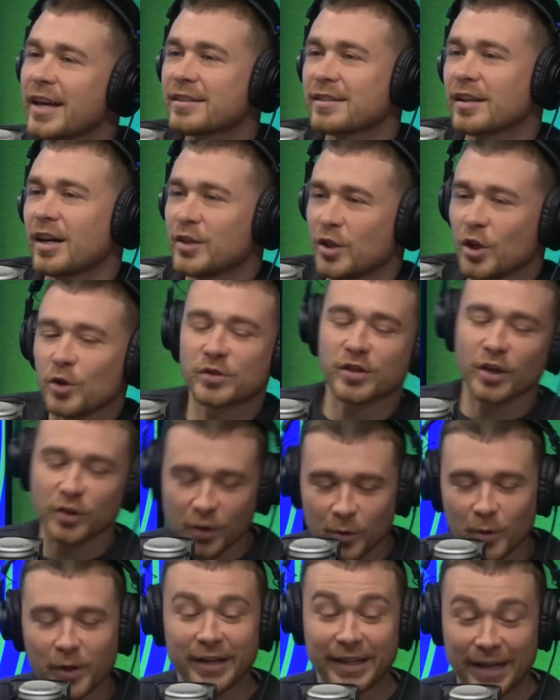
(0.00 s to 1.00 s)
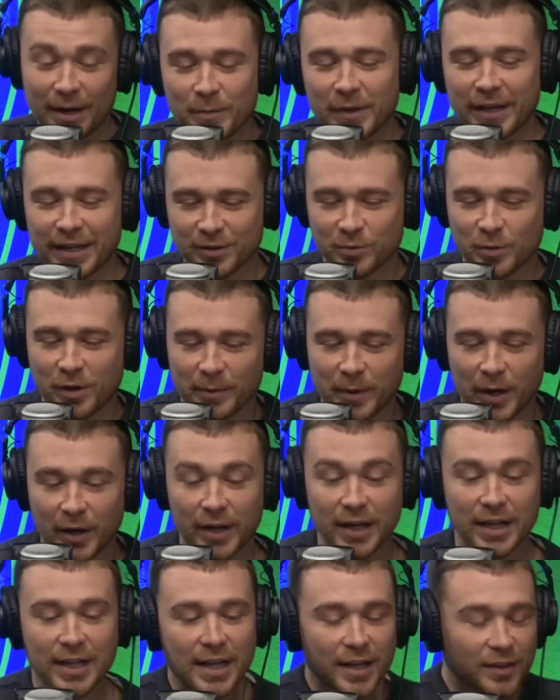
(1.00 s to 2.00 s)
Yes, I do. So don't worry, that's where I'm
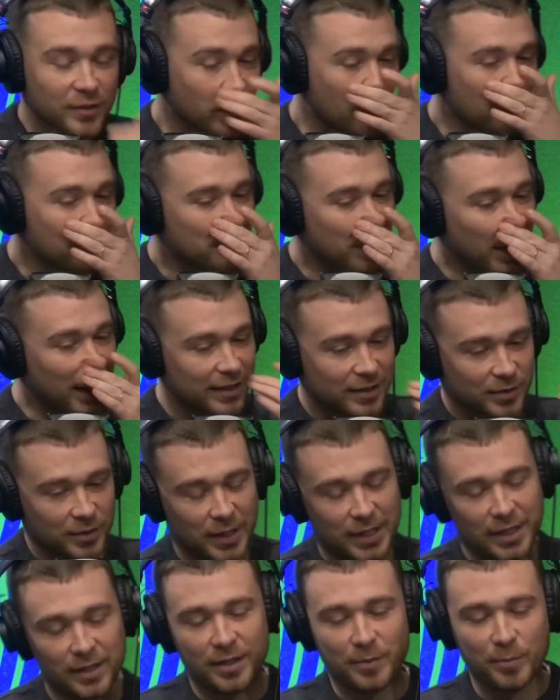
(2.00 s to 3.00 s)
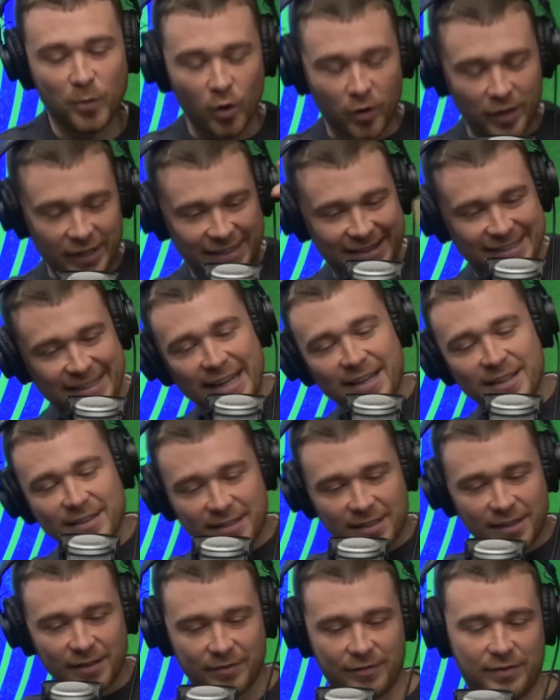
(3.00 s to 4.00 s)
going. So, but in the more
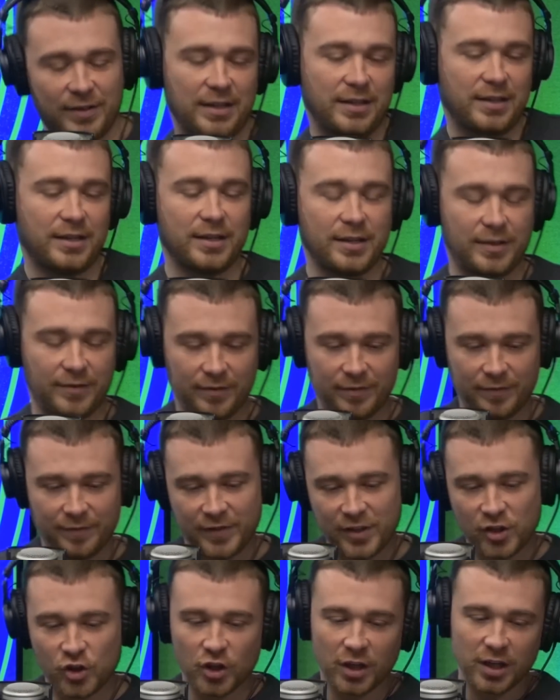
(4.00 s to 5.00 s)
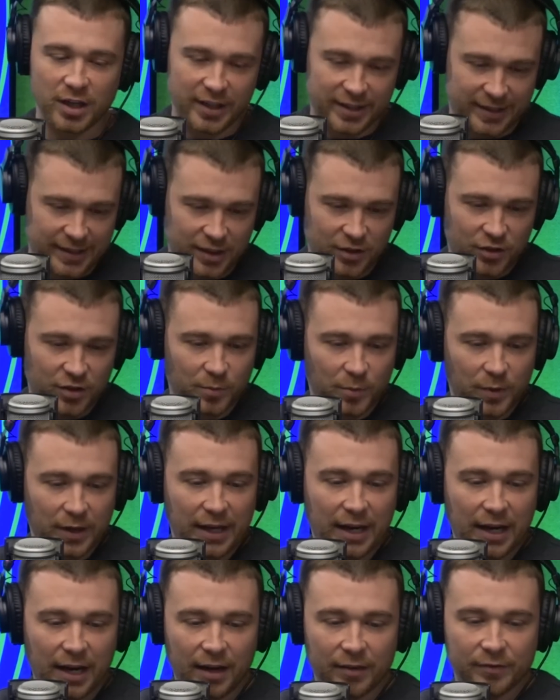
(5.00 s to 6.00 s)
extensive visualization we
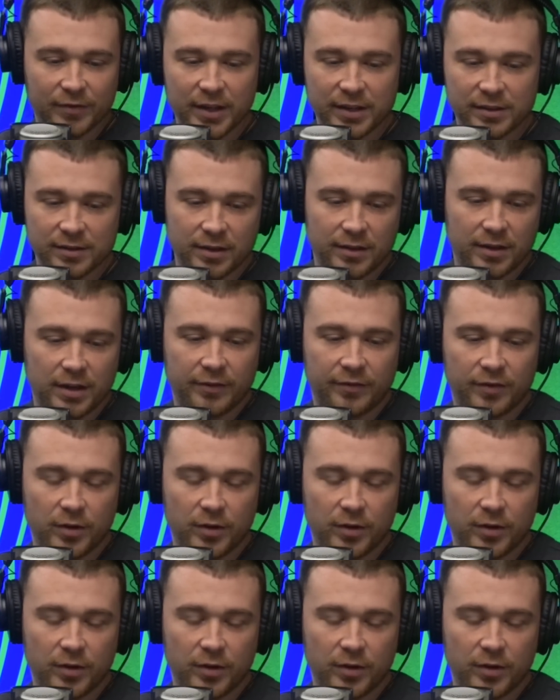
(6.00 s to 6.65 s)
have, there's a